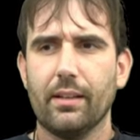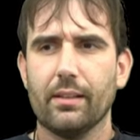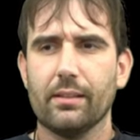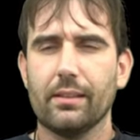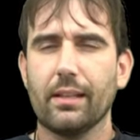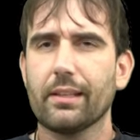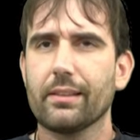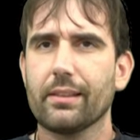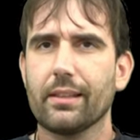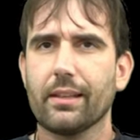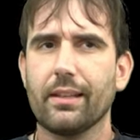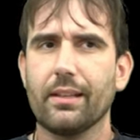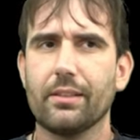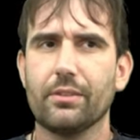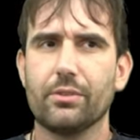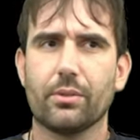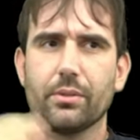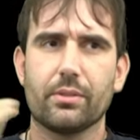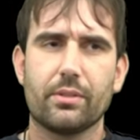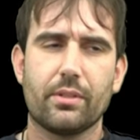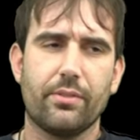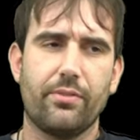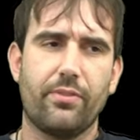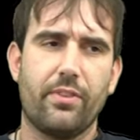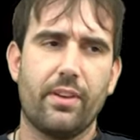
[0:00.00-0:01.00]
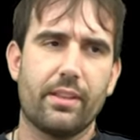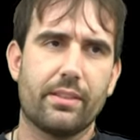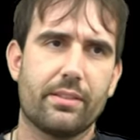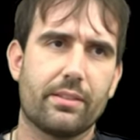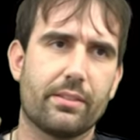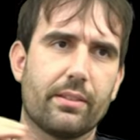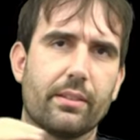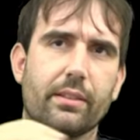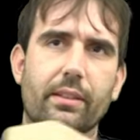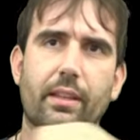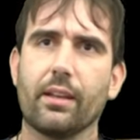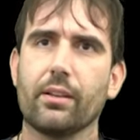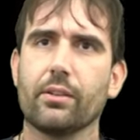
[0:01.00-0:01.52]
like the King George
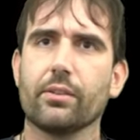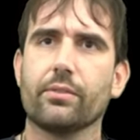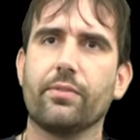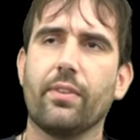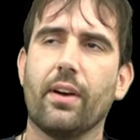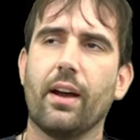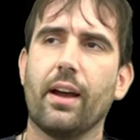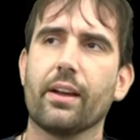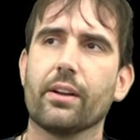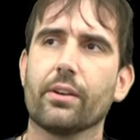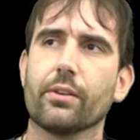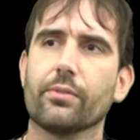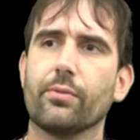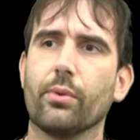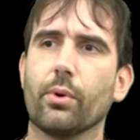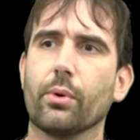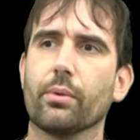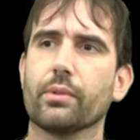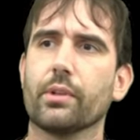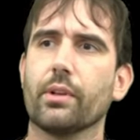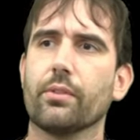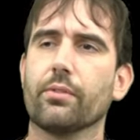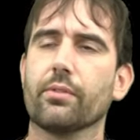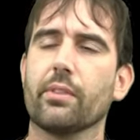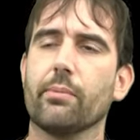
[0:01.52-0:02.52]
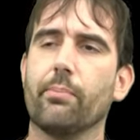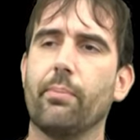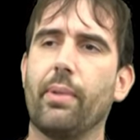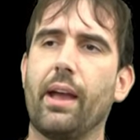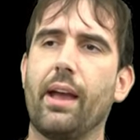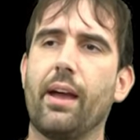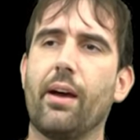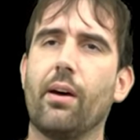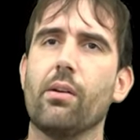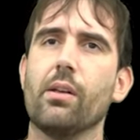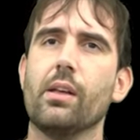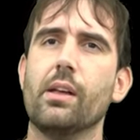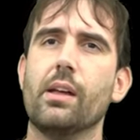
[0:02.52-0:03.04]
V's, that they could fire forward over the
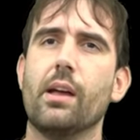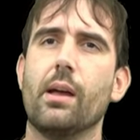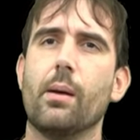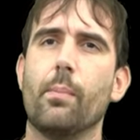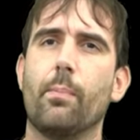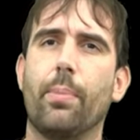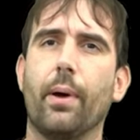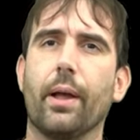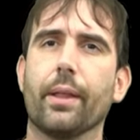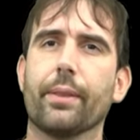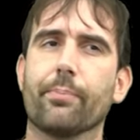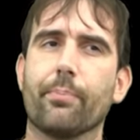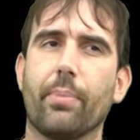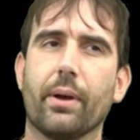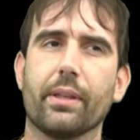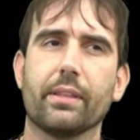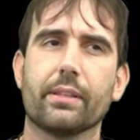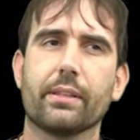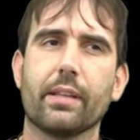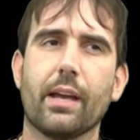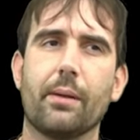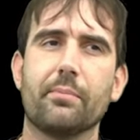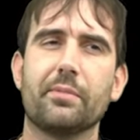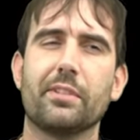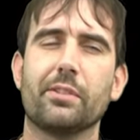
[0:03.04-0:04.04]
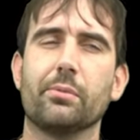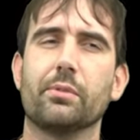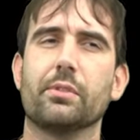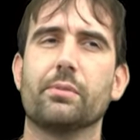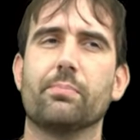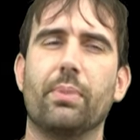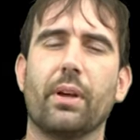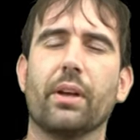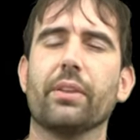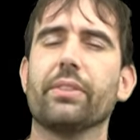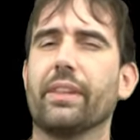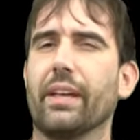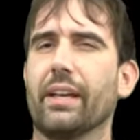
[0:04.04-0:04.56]
bow. But by the time she was
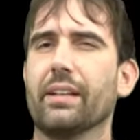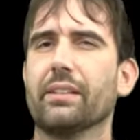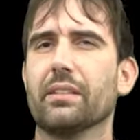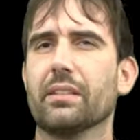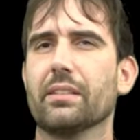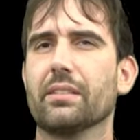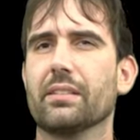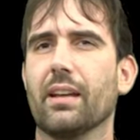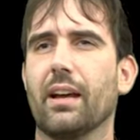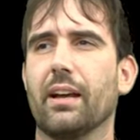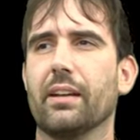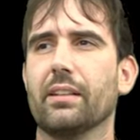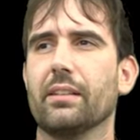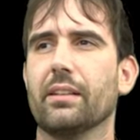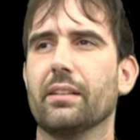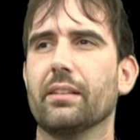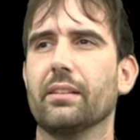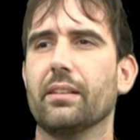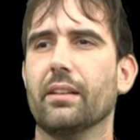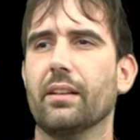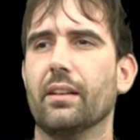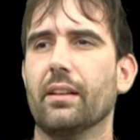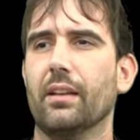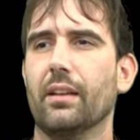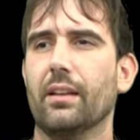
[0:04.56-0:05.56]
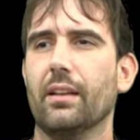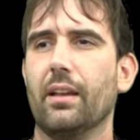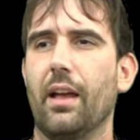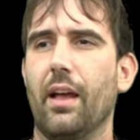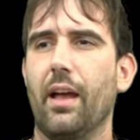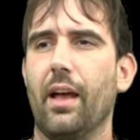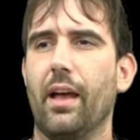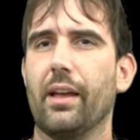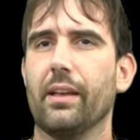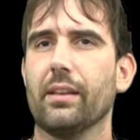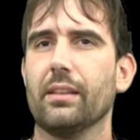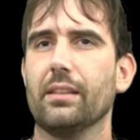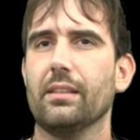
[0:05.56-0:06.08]
built, they had decided
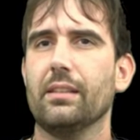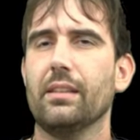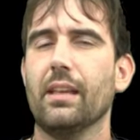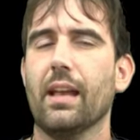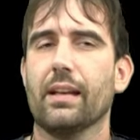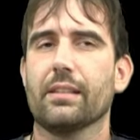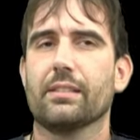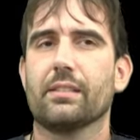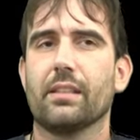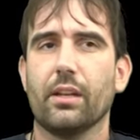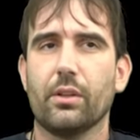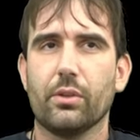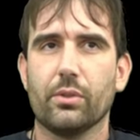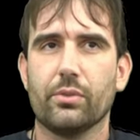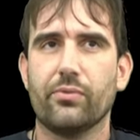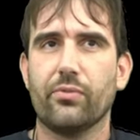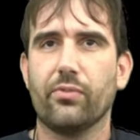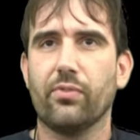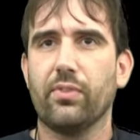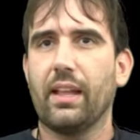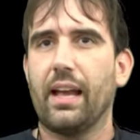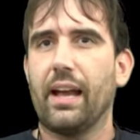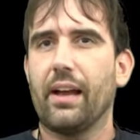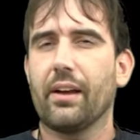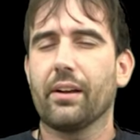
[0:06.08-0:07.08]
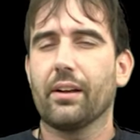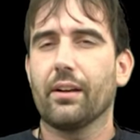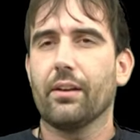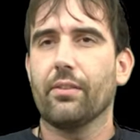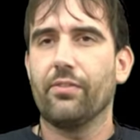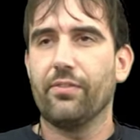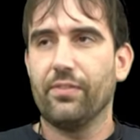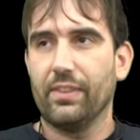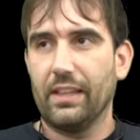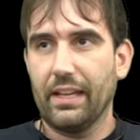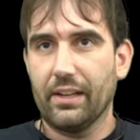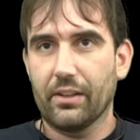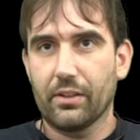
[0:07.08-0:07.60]
uh, yes, they could flare,
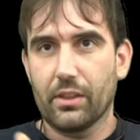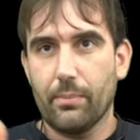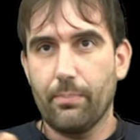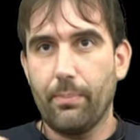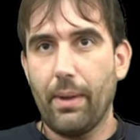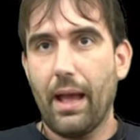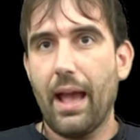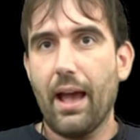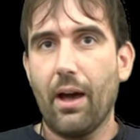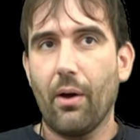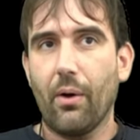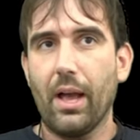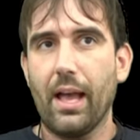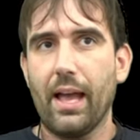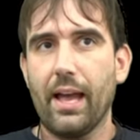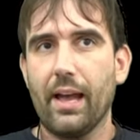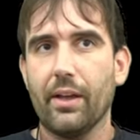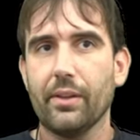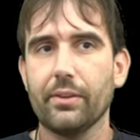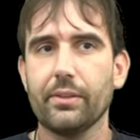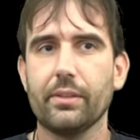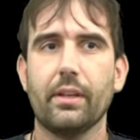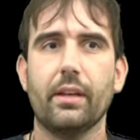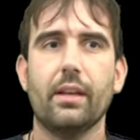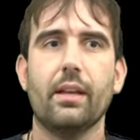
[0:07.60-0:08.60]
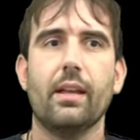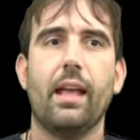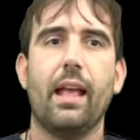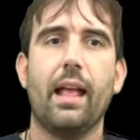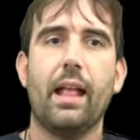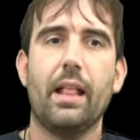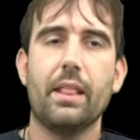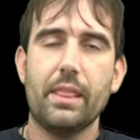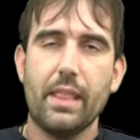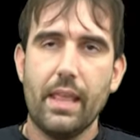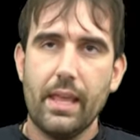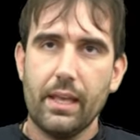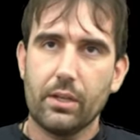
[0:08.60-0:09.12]
flare the bow out
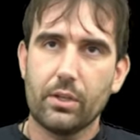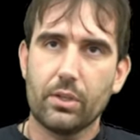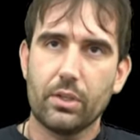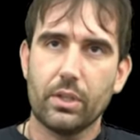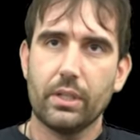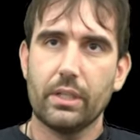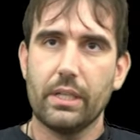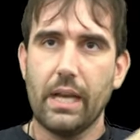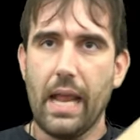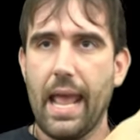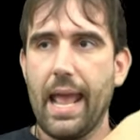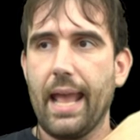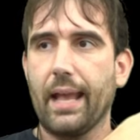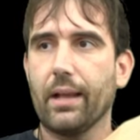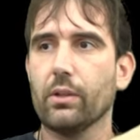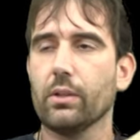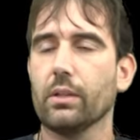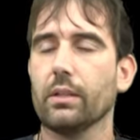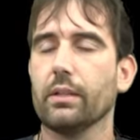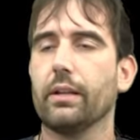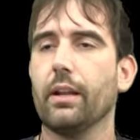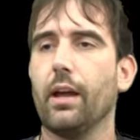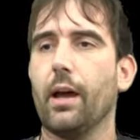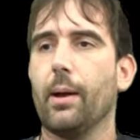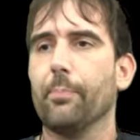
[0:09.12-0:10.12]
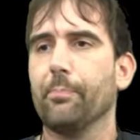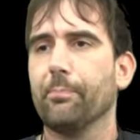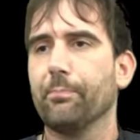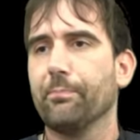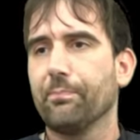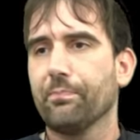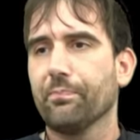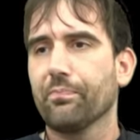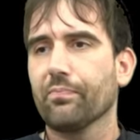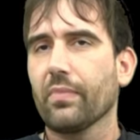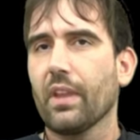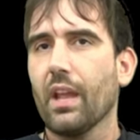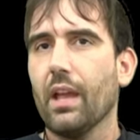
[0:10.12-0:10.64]
and they could angle it up.
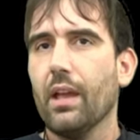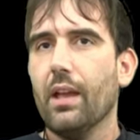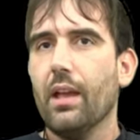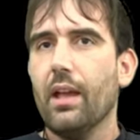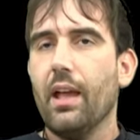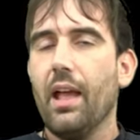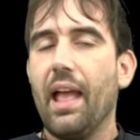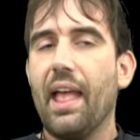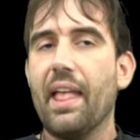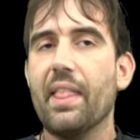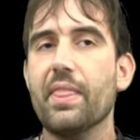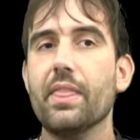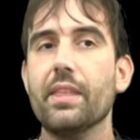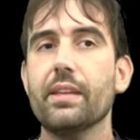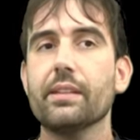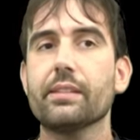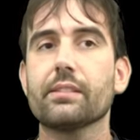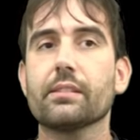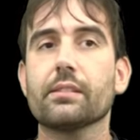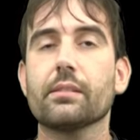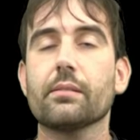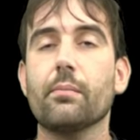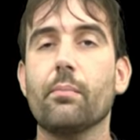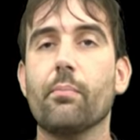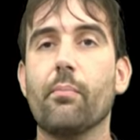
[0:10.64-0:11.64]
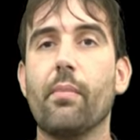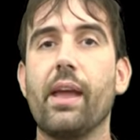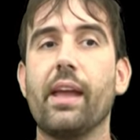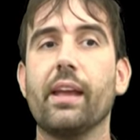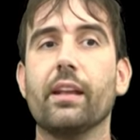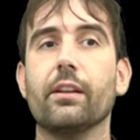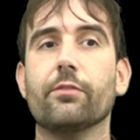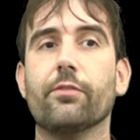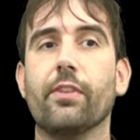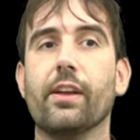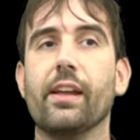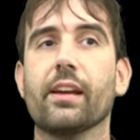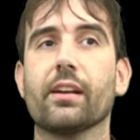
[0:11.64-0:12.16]
And this
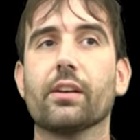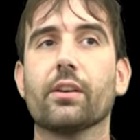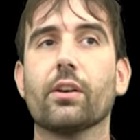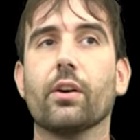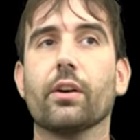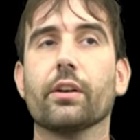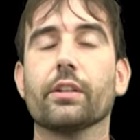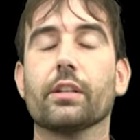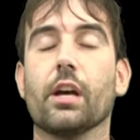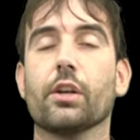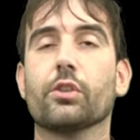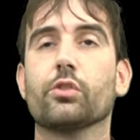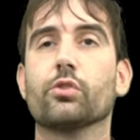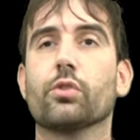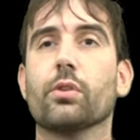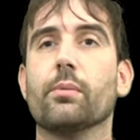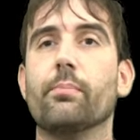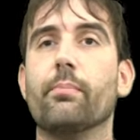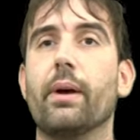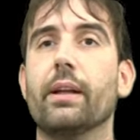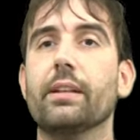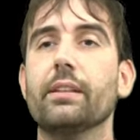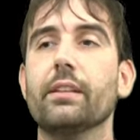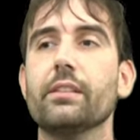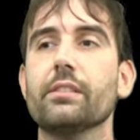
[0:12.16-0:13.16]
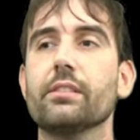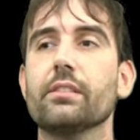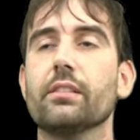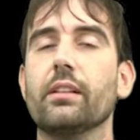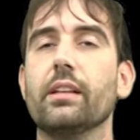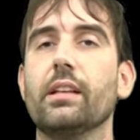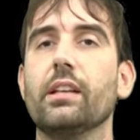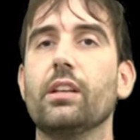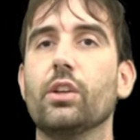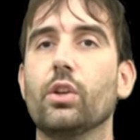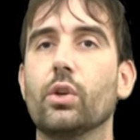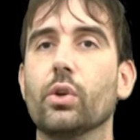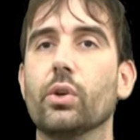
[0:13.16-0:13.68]
made Vanguard a
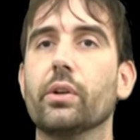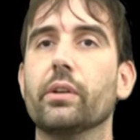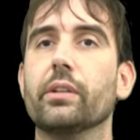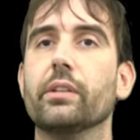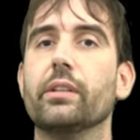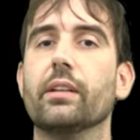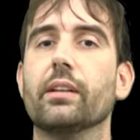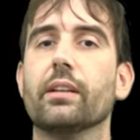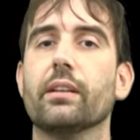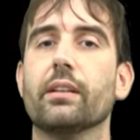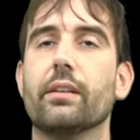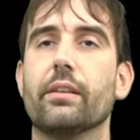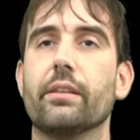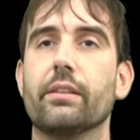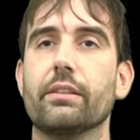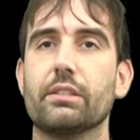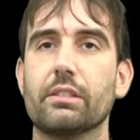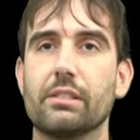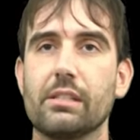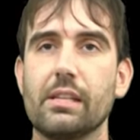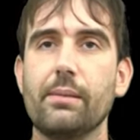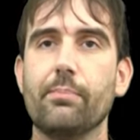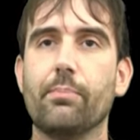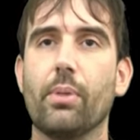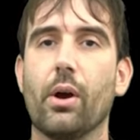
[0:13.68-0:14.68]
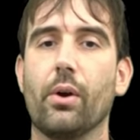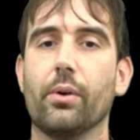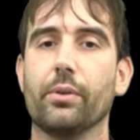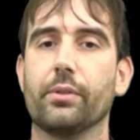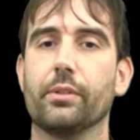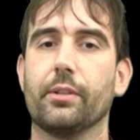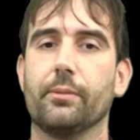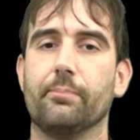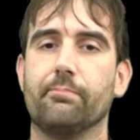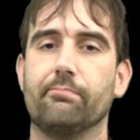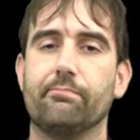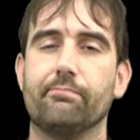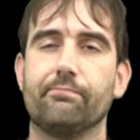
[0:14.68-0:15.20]
tremendously good sea boat